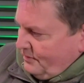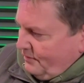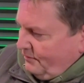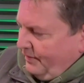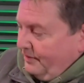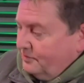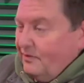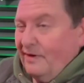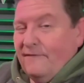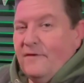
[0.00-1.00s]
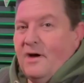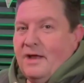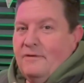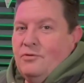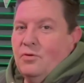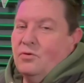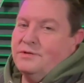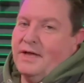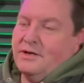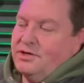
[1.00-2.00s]
Right, there's only 5
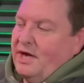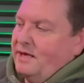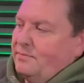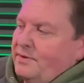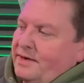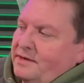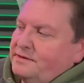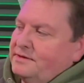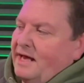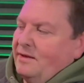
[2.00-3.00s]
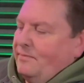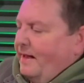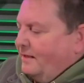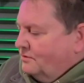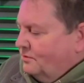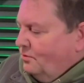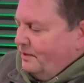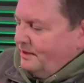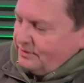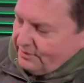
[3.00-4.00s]
doors that shape, and there's 8 paints
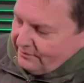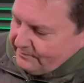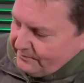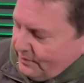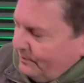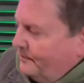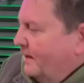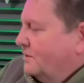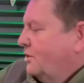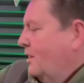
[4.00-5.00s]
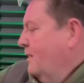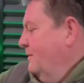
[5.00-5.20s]
according to the picture.